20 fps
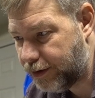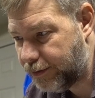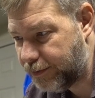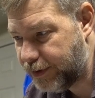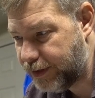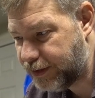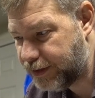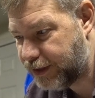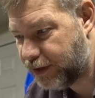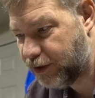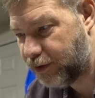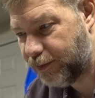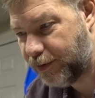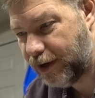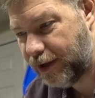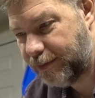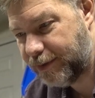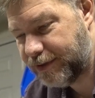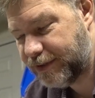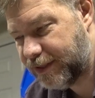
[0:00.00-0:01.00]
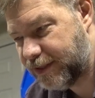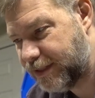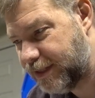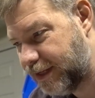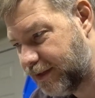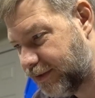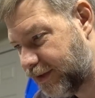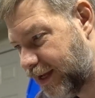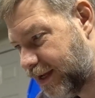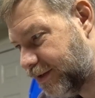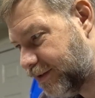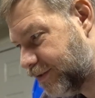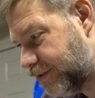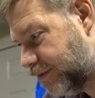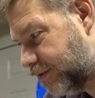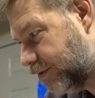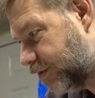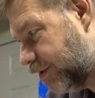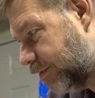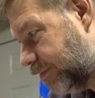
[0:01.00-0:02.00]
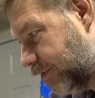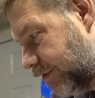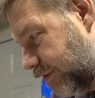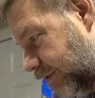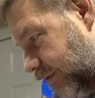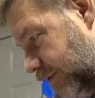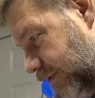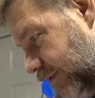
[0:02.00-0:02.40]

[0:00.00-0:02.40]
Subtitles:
These here are probably 68,000 or something.